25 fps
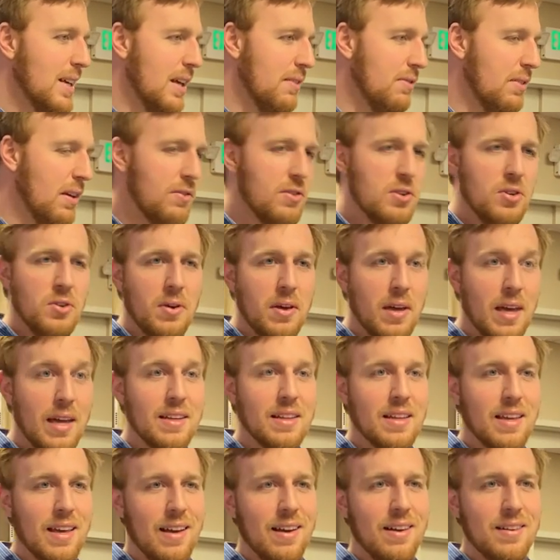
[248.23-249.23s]
If you have to do a
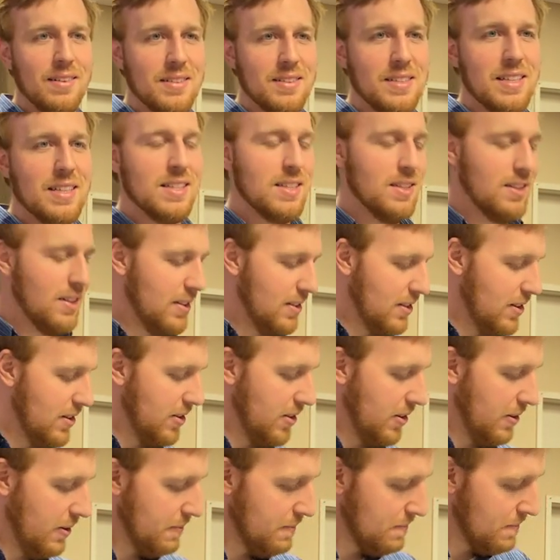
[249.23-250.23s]
head count, it takes a lot
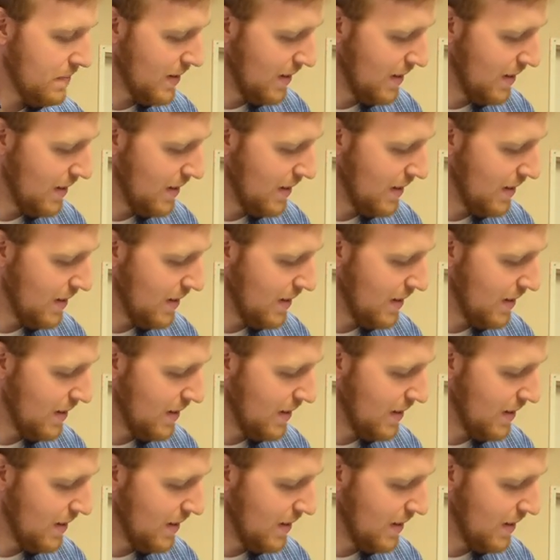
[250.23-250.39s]
longer.